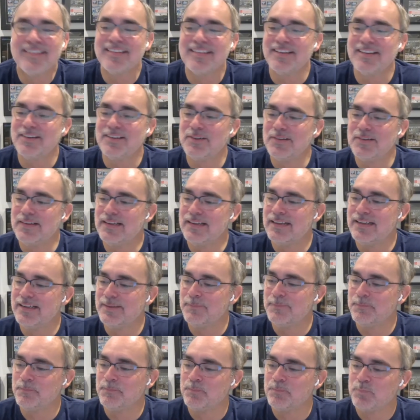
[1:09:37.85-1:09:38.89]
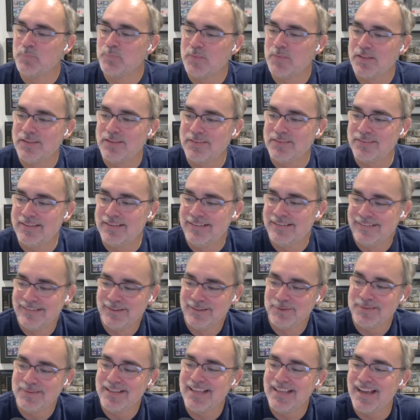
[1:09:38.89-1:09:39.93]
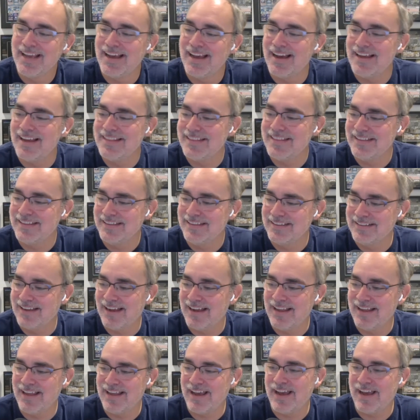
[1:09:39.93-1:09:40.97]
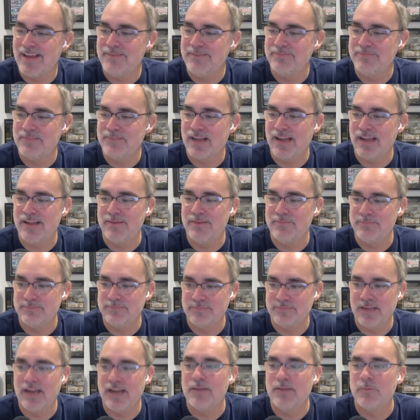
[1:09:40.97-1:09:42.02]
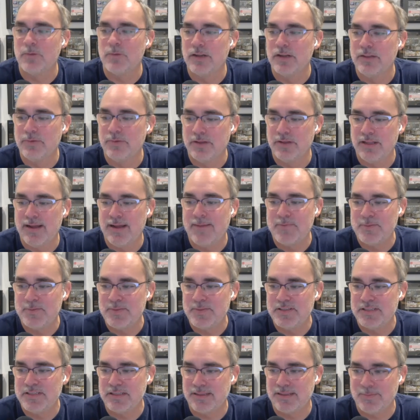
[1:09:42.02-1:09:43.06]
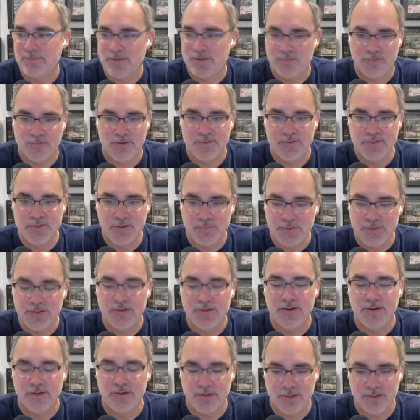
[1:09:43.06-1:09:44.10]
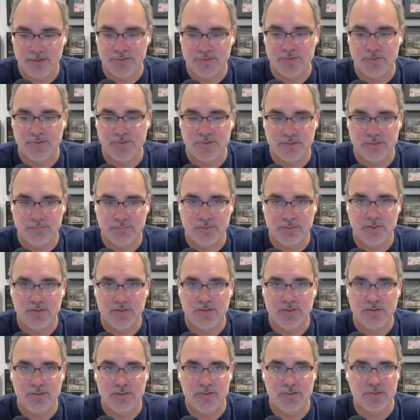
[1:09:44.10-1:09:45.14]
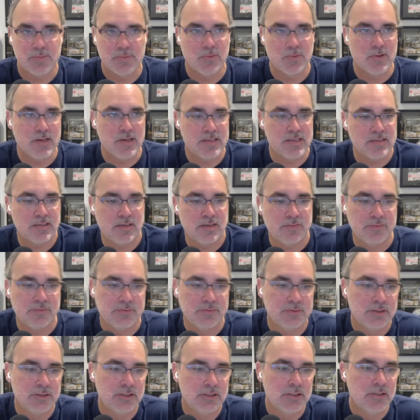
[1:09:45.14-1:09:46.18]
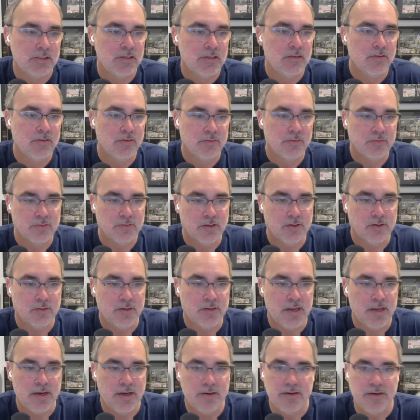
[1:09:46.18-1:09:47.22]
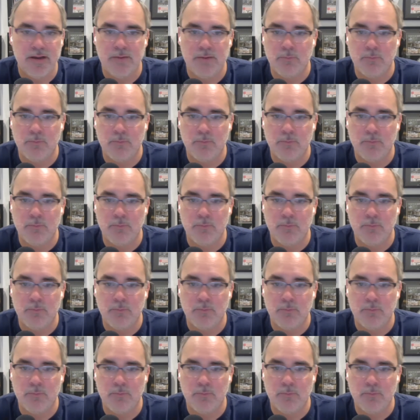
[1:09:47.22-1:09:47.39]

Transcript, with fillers: So um so yeah, I think uh, I, I I am I am really really optimistic that my friends over there are going to do some uh, do some great stuff. Oh, I'm so, sure they will.